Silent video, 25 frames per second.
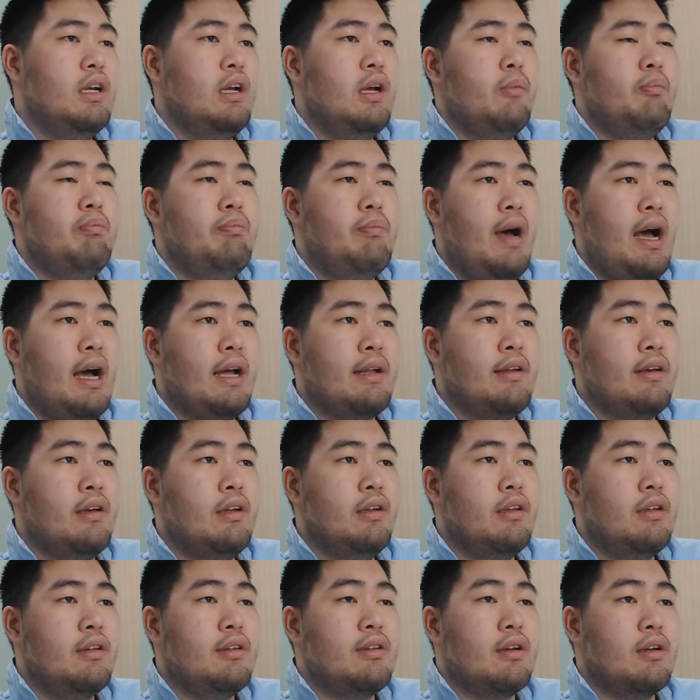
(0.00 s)

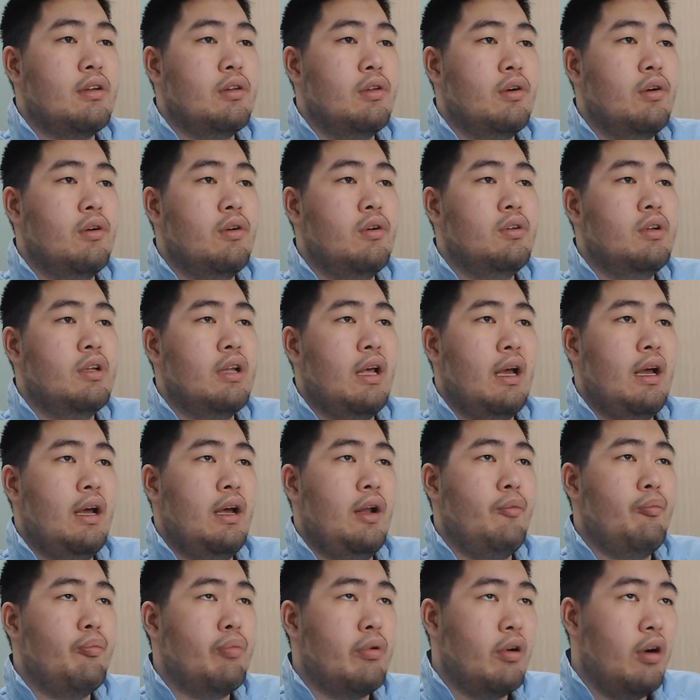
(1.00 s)
Matins, Lauds,
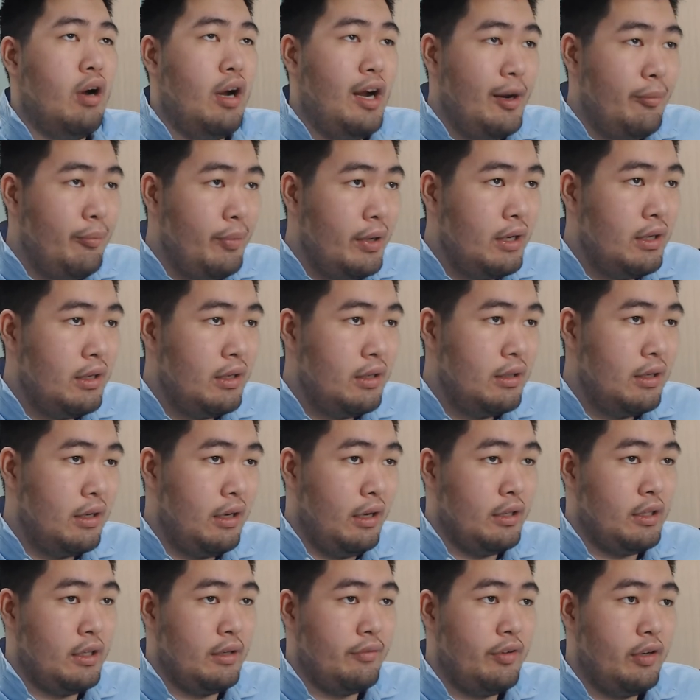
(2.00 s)
and Prime,
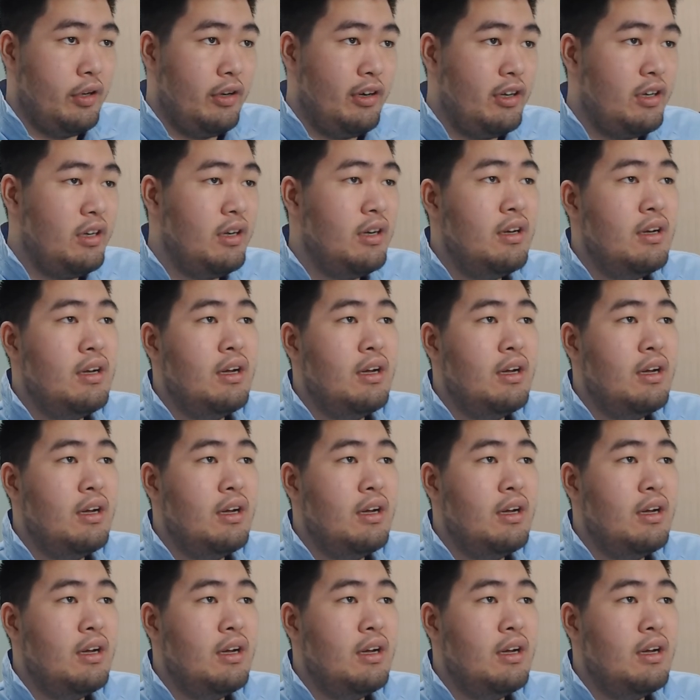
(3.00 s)
as I've heard.